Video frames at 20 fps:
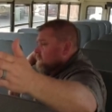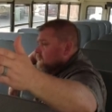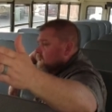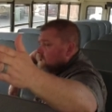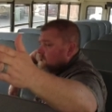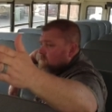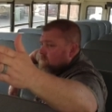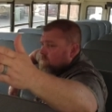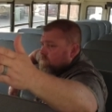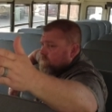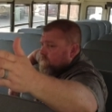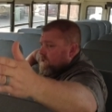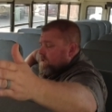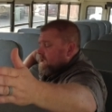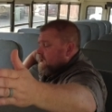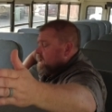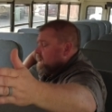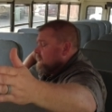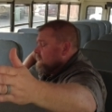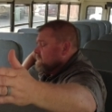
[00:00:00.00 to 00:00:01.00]
um,
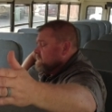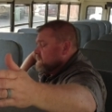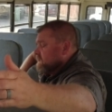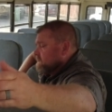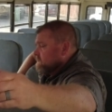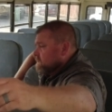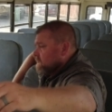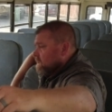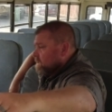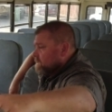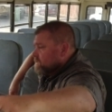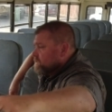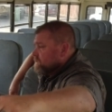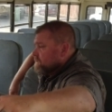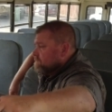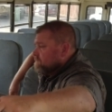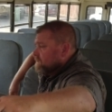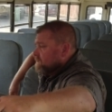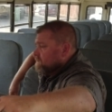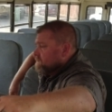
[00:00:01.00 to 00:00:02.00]
AI
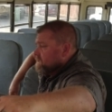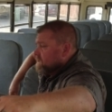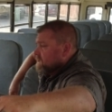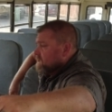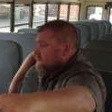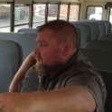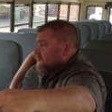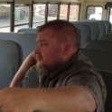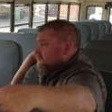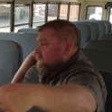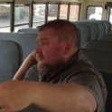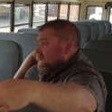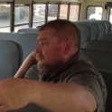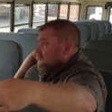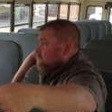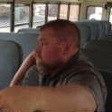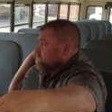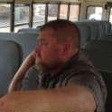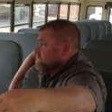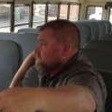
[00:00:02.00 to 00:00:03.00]
technology built in that
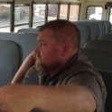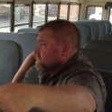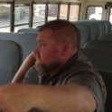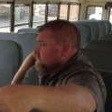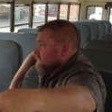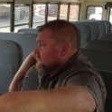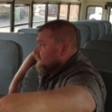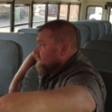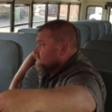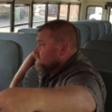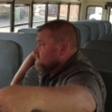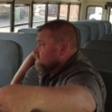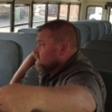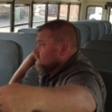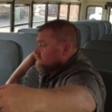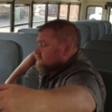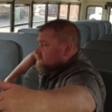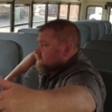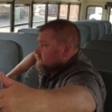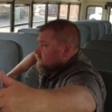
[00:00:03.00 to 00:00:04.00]
helps detect
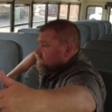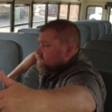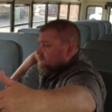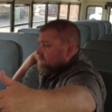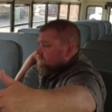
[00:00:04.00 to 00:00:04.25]
unsafe